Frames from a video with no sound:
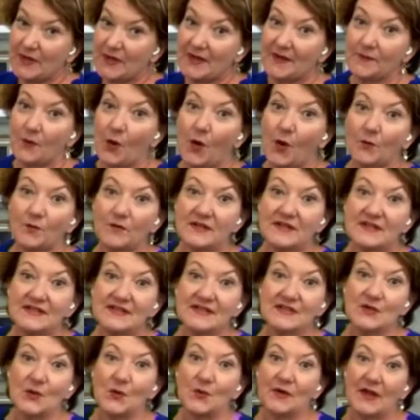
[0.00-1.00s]
We have
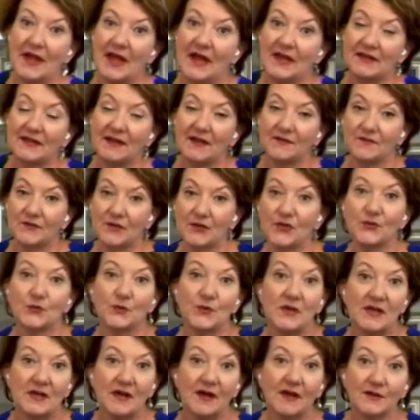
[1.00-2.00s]
already sold out of the
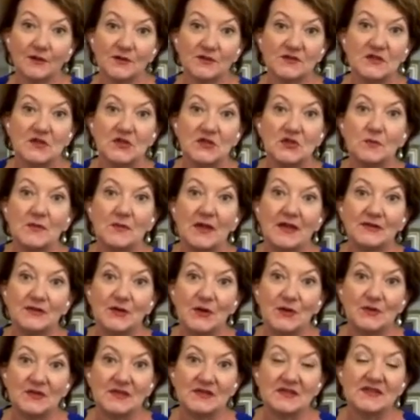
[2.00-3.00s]
three colors that you may
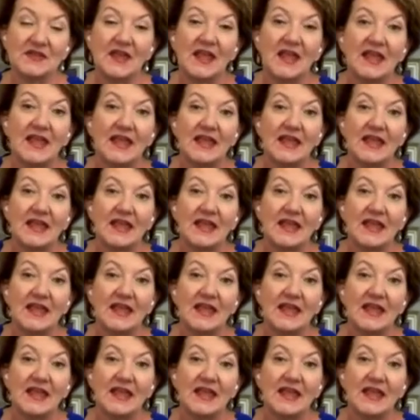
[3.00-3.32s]
notice